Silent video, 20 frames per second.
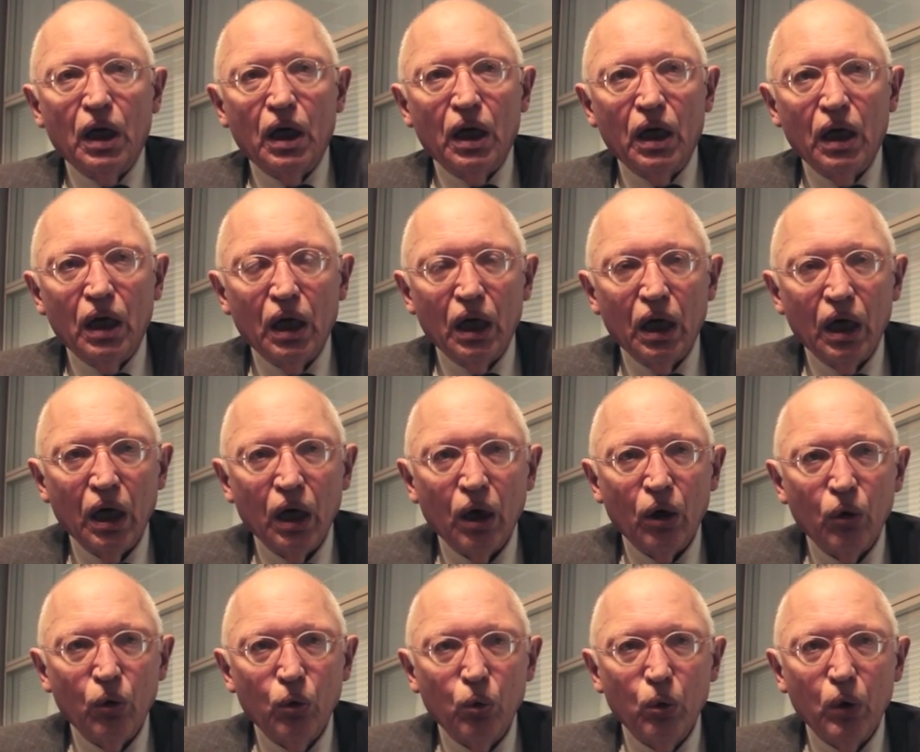
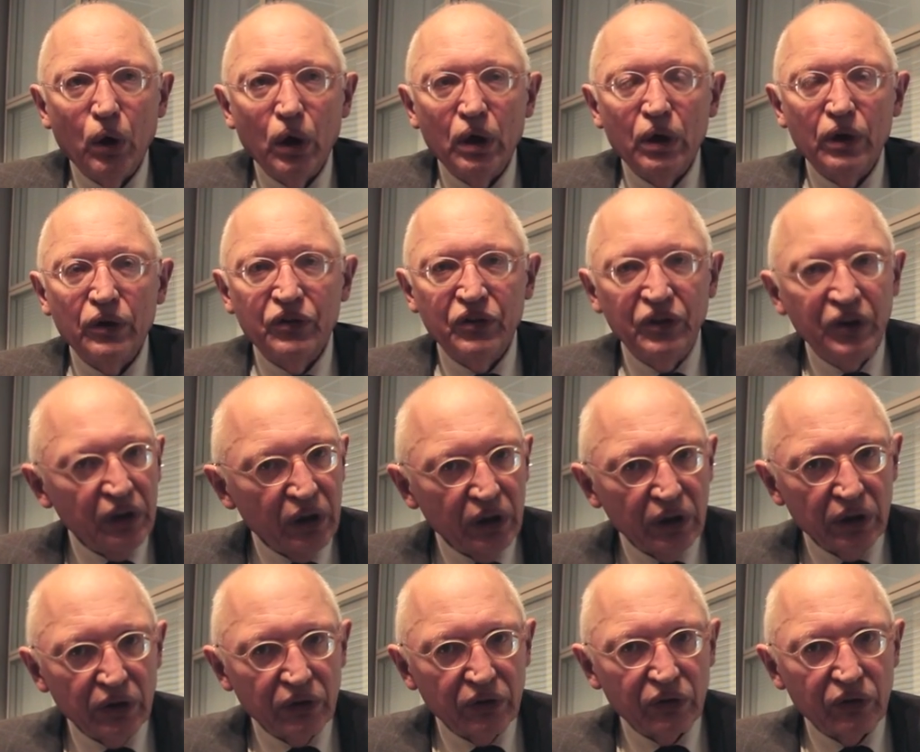how
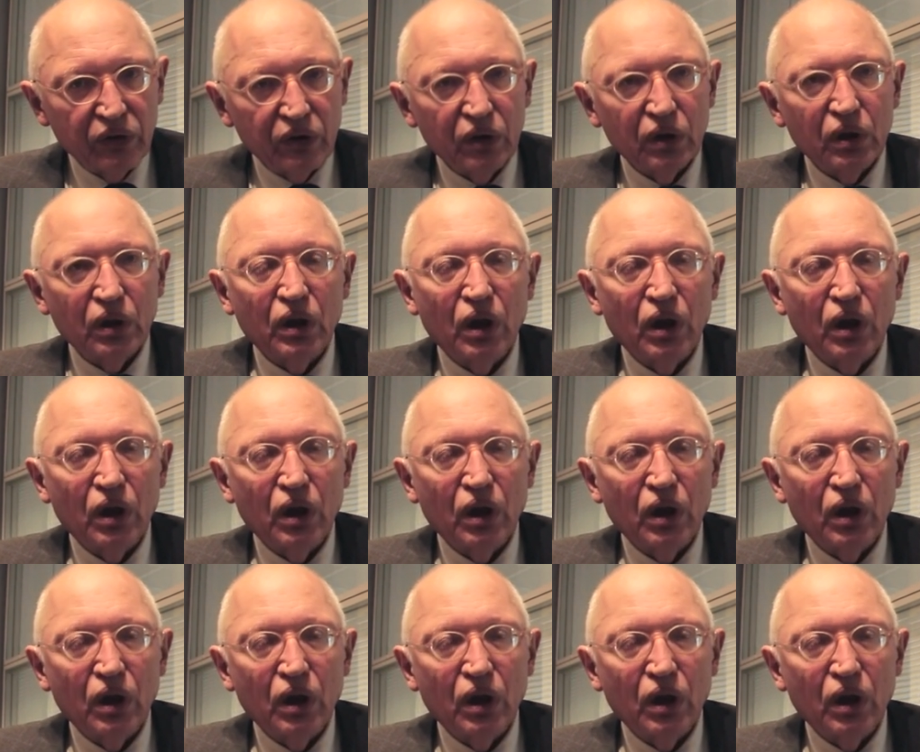serious